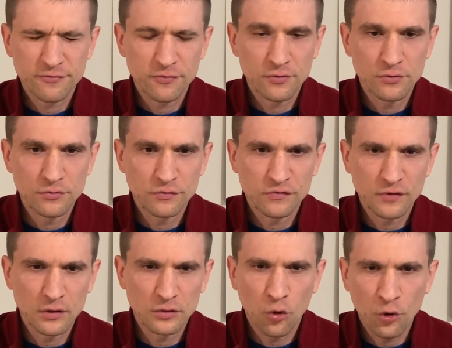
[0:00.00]
who's a
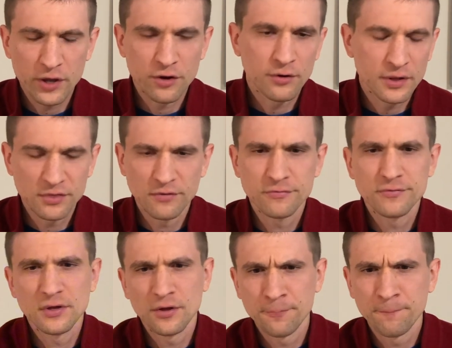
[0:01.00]
lawyer in the
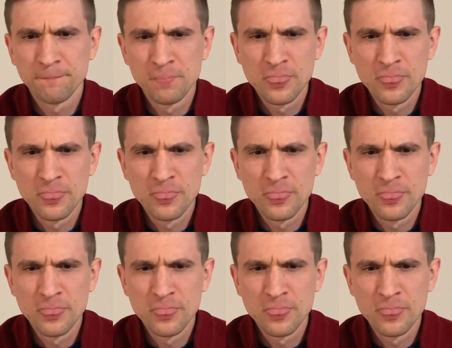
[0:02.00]
film,